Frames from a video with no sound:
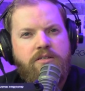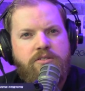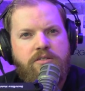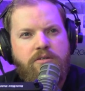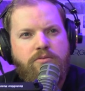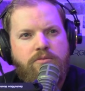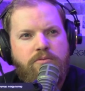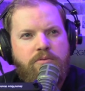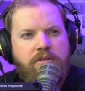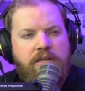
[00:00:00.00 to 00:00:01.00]
So
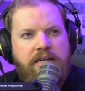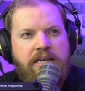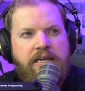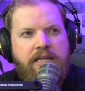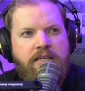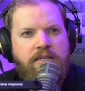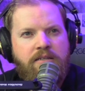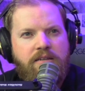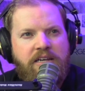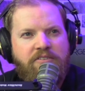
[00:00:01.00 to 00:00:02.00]

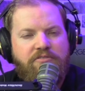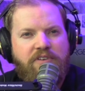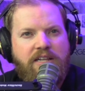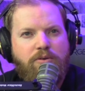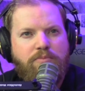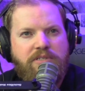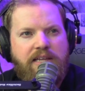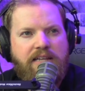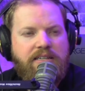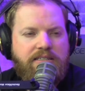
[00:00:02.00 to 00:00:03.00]
in, in follow-up to
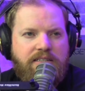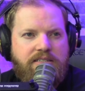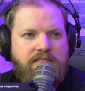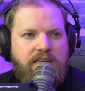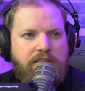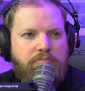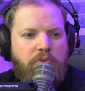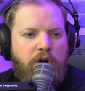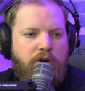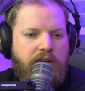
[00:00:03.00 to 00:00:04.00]
that, like, let's say,
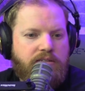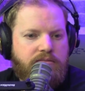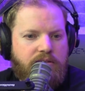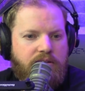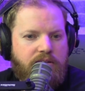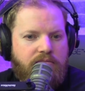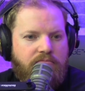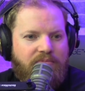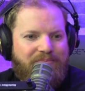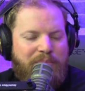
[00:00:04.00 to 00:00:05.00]
all right,
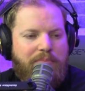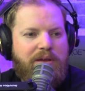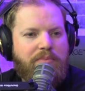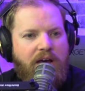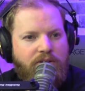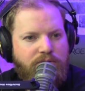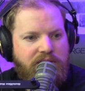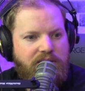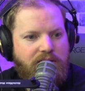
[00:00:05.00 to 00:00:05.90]
maybe I'm not holding a